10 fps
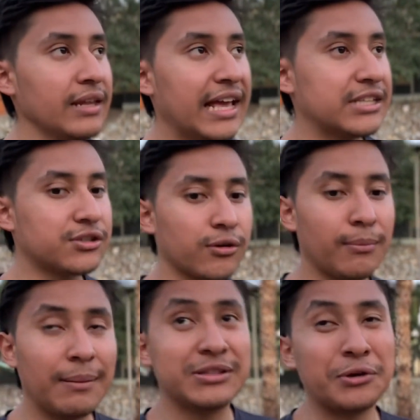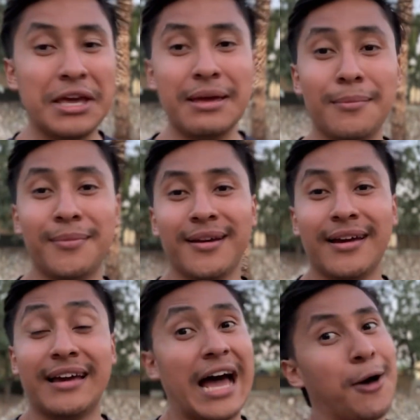And so maybe to him,
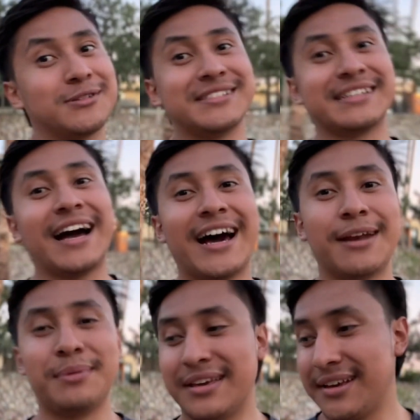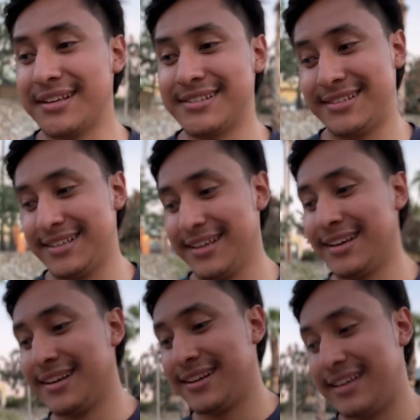I was his God, because
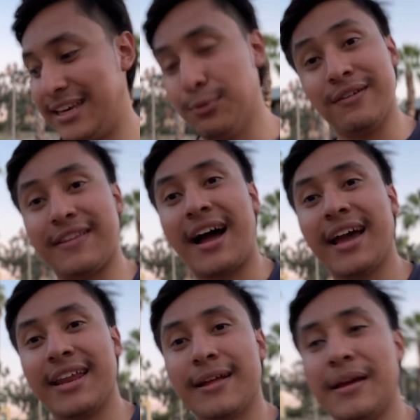he would have died,